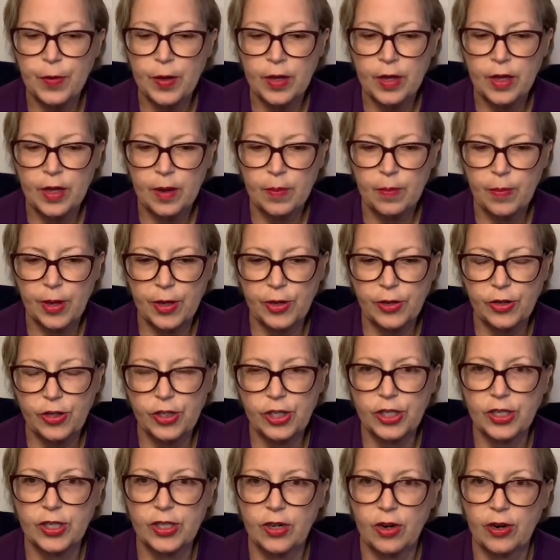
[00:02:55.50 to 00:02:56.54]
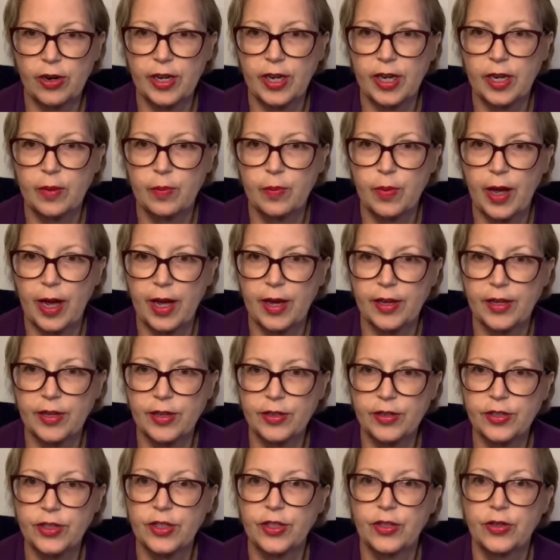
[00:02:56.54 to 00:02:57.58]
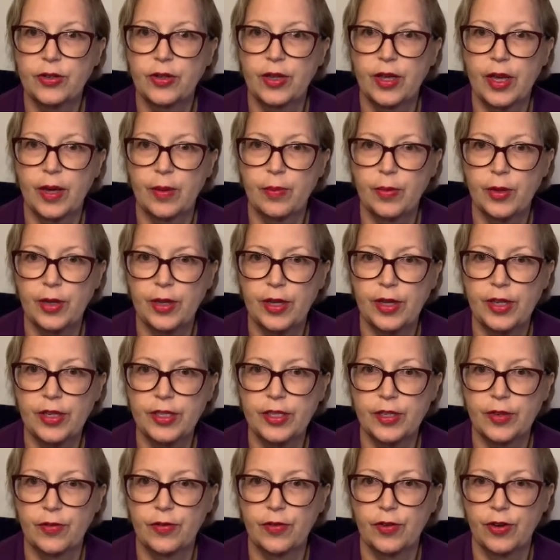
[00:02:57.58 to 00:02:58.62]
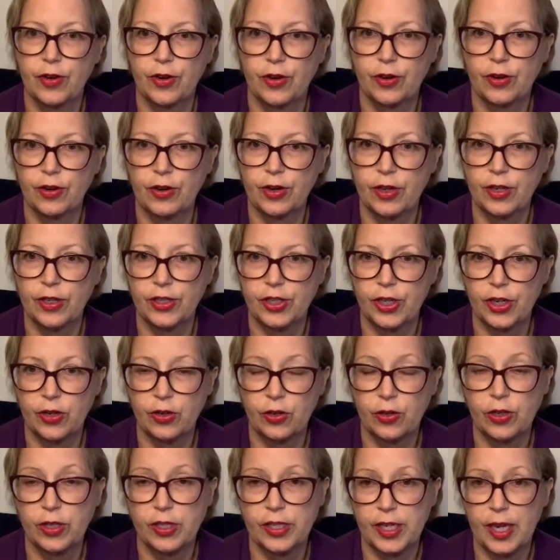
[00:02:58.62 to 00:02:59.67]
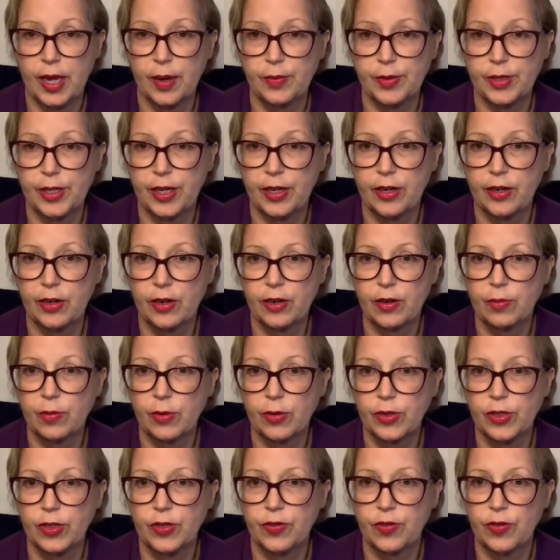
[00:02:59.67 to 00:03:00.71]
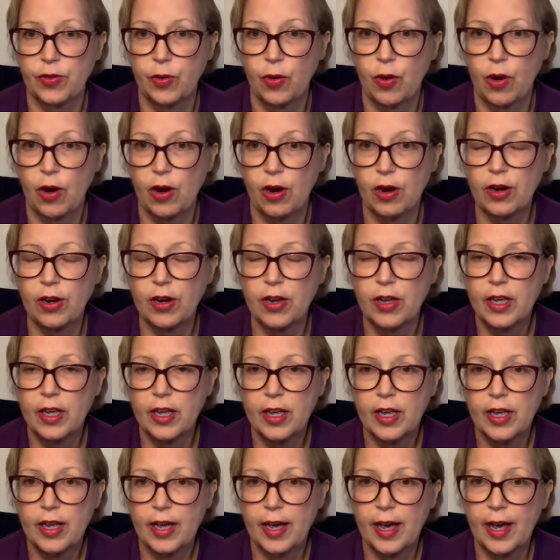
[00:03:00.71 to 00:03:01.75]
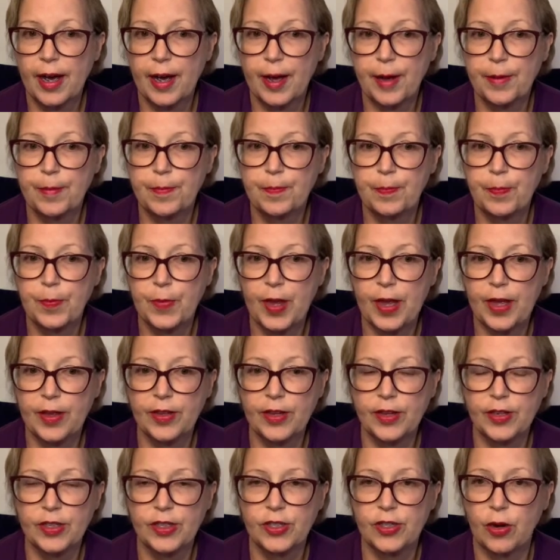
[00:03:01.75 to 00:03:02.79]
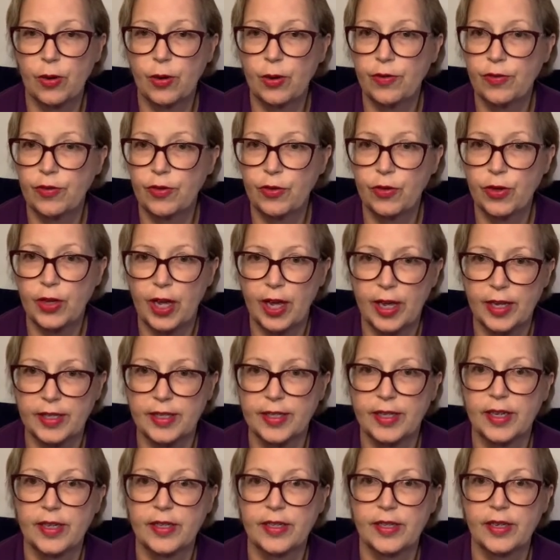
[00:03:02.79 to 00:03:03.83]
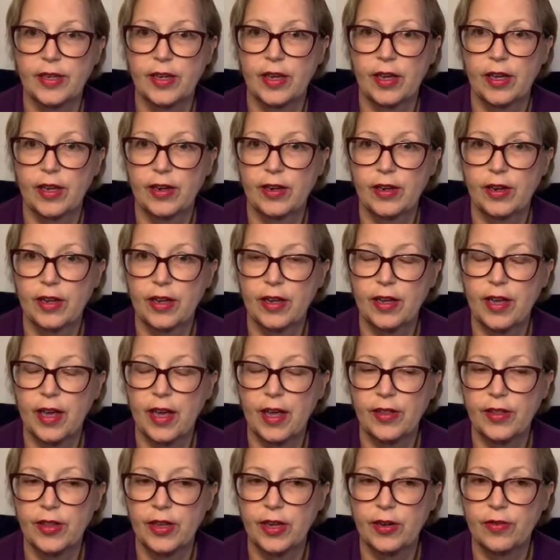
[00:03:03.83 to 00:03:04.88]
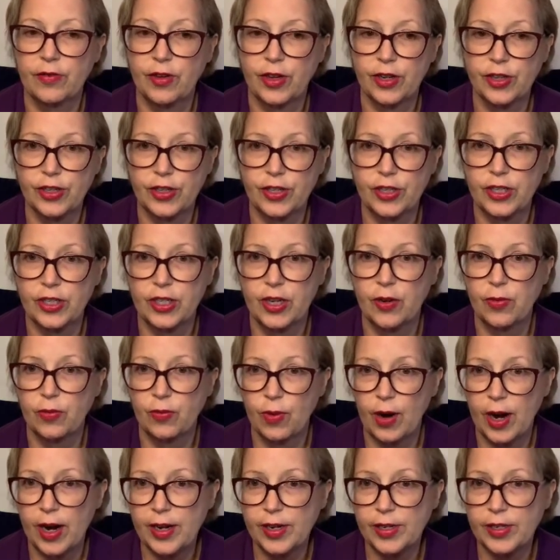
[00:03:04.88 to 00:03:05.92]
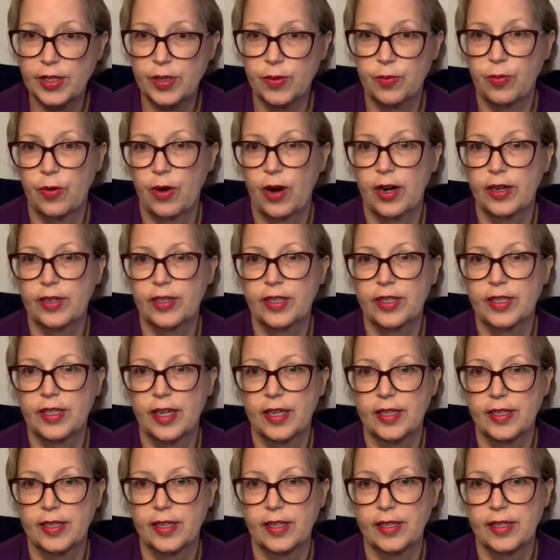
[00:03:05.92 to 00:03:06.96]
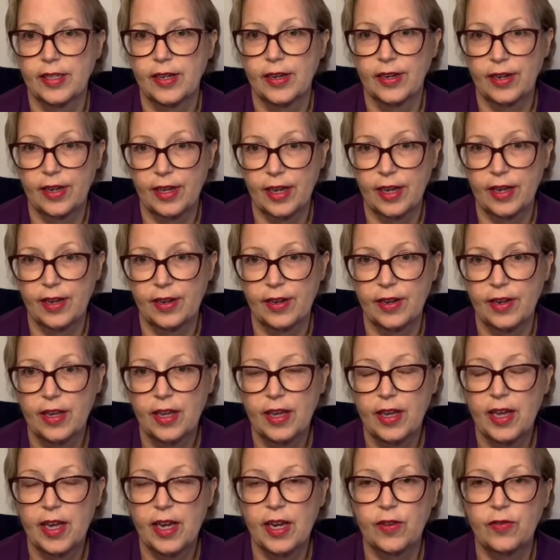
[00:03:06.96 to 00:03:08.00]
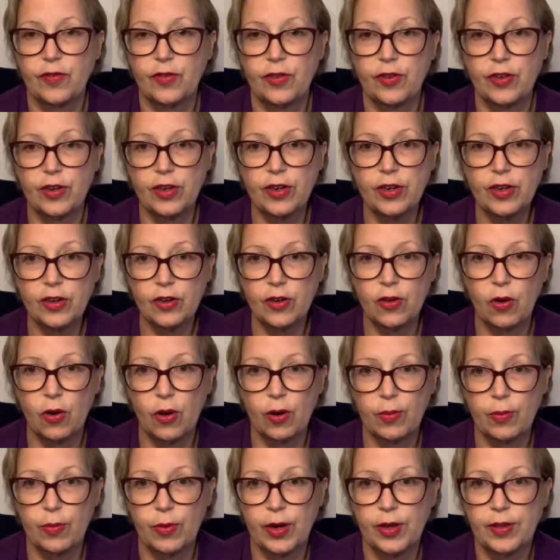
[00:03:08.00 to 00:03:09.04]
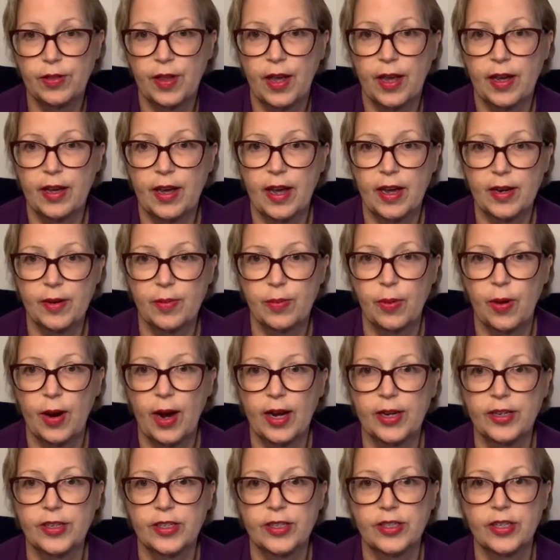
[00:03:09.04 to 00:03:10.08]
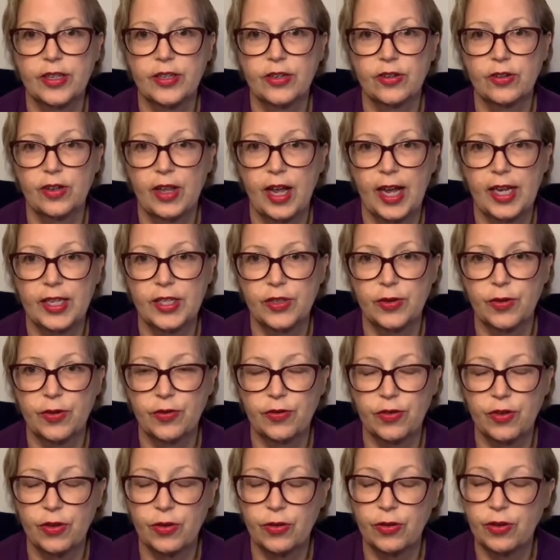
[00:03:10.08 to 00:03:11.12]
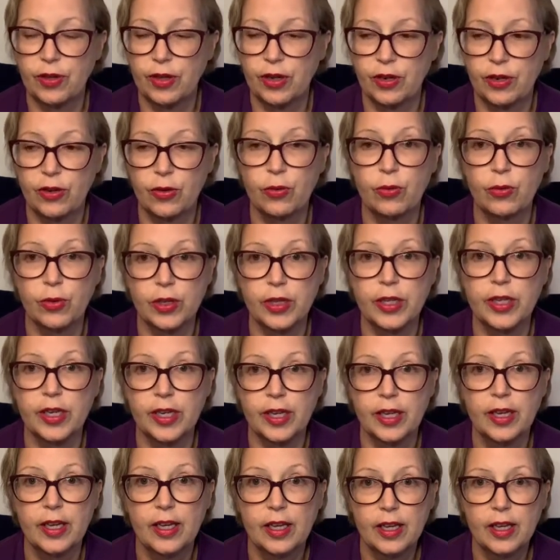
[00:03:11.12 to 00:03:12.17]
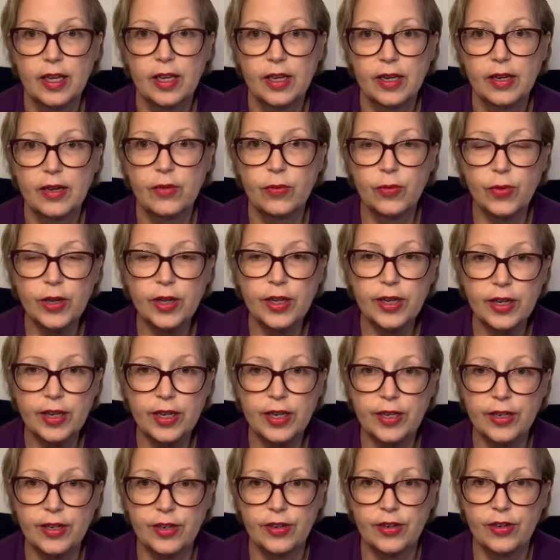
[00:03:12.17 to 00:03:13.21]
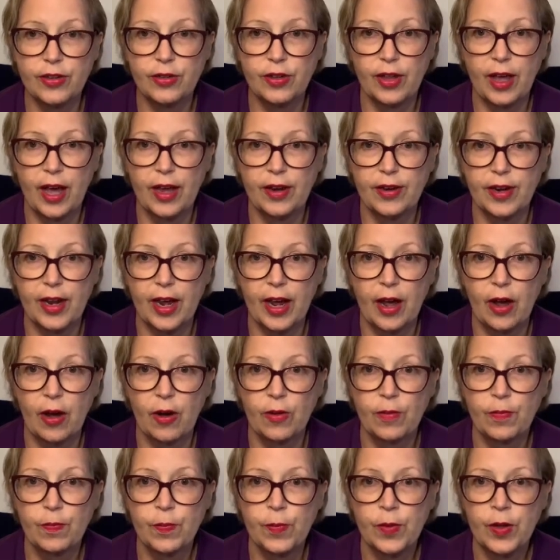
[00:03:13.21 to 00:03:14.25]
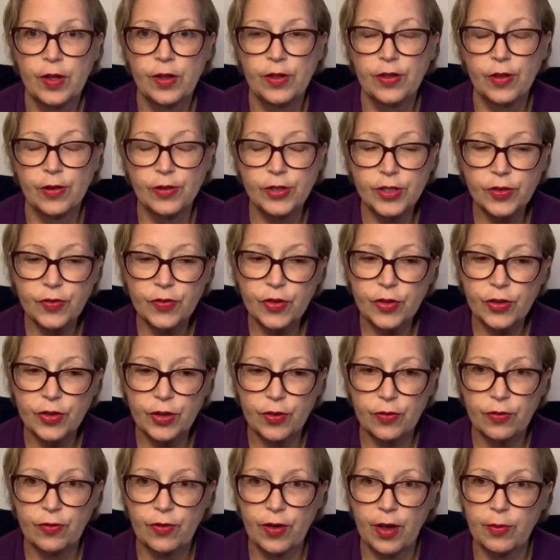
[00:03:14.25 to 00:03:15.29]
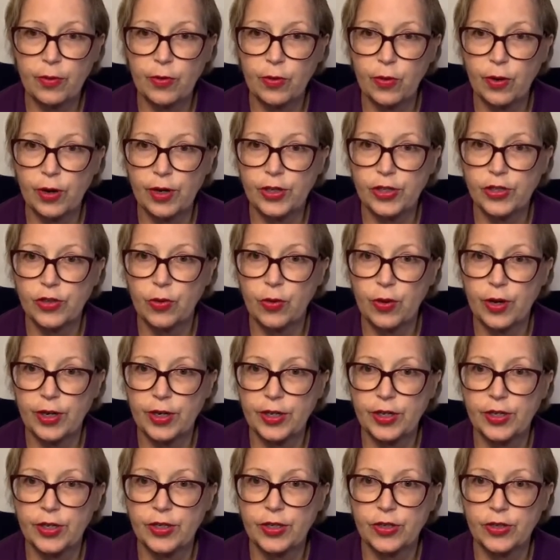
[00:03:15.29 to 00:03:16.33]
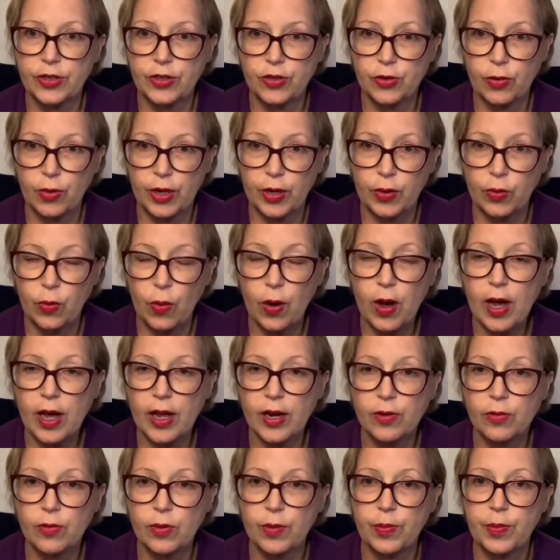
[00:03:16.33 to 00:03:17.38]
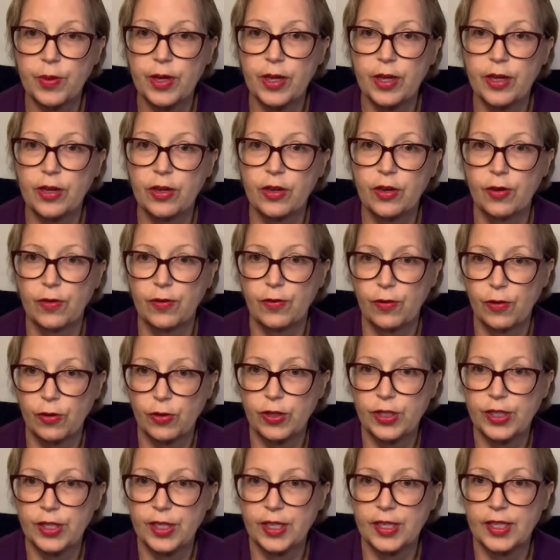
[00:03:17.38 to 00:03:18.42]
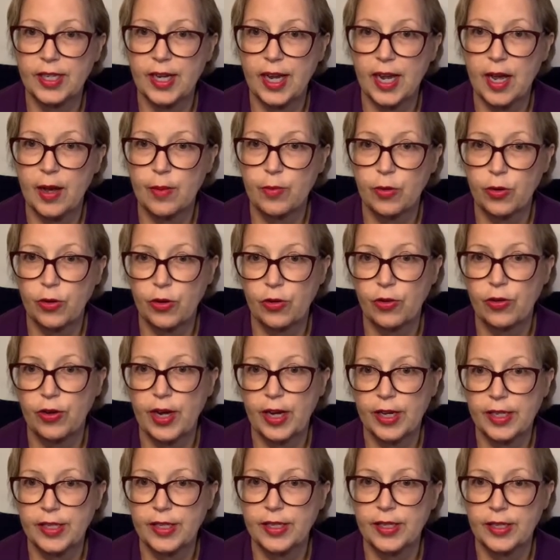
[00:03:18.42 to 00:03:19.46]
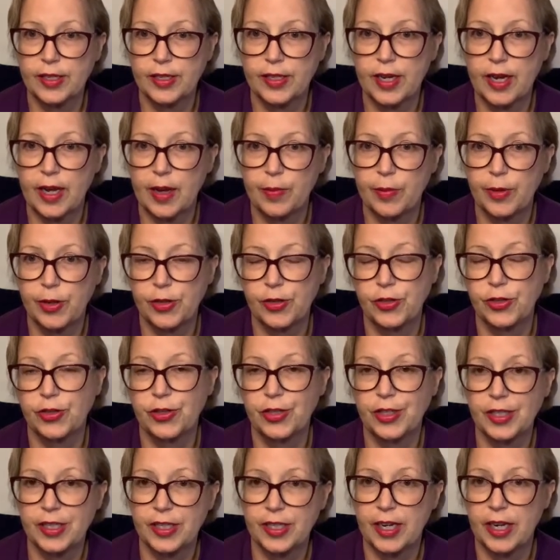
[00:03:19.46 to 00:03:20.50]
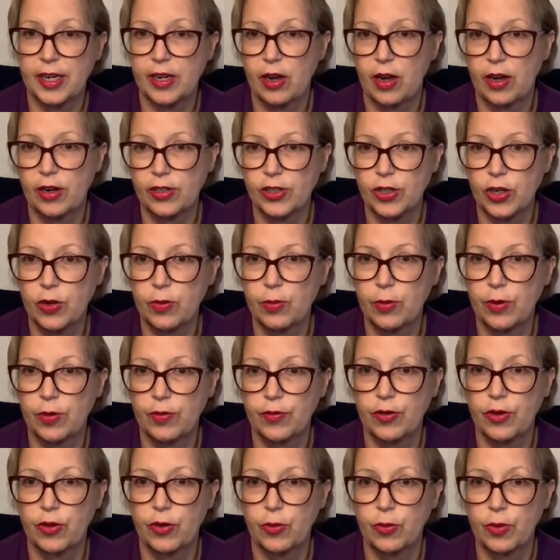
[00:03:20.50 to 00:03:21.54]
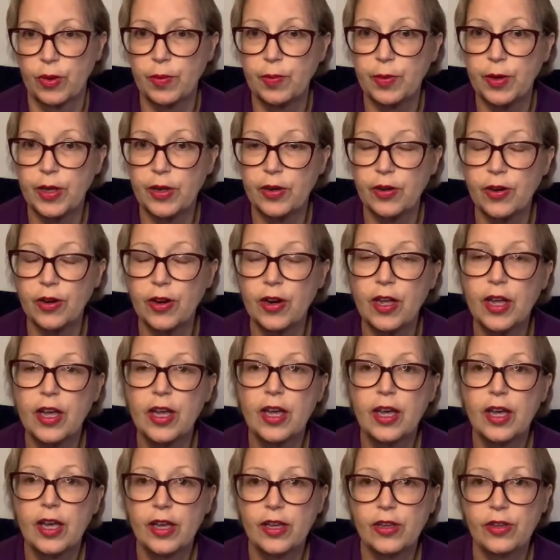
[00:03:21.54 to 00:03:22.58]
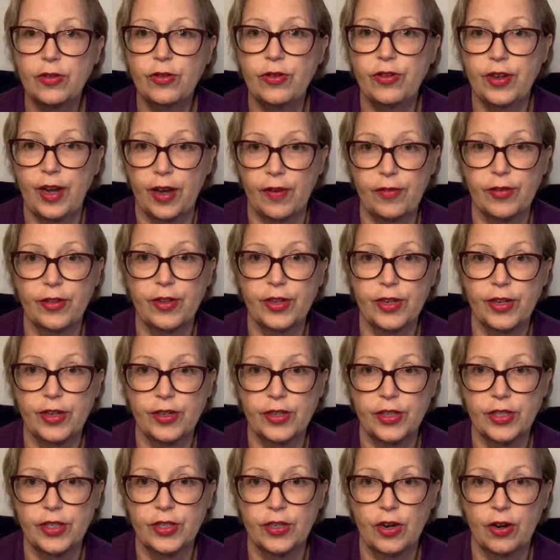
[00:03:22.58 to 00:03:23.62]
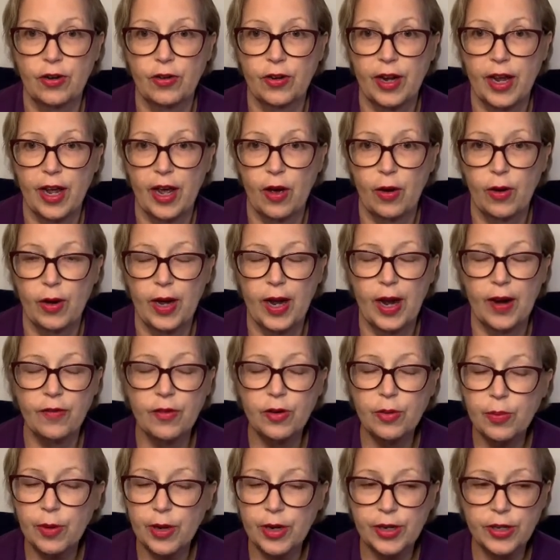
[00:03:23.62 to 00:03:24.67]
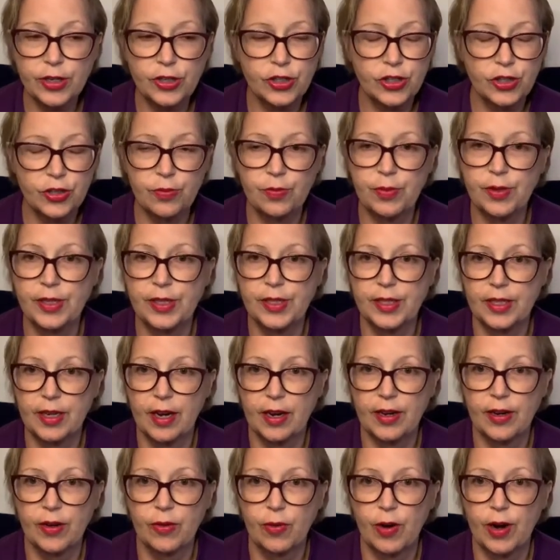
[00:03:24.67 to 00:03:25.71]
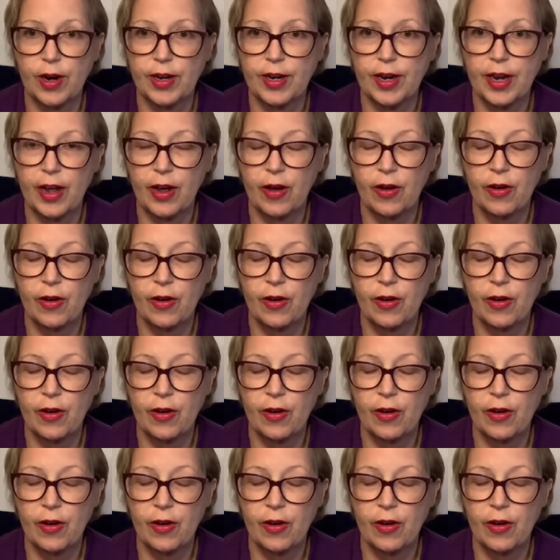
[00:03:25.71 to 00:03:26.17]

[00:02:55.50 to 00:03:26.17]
But you should start getting back into the MBEs if you're a general exam taker, most of you are, and then start reviewing essays again, and then eventually start writing some practice essays again. And if you didn't incorporate that kind of practice in your last review, then you really need to do that now. Those of you that February 2021 will be your first exam or your next exam because you didn't take October if you're a repeater, you definitely need to start now. Everybody should be studying right now.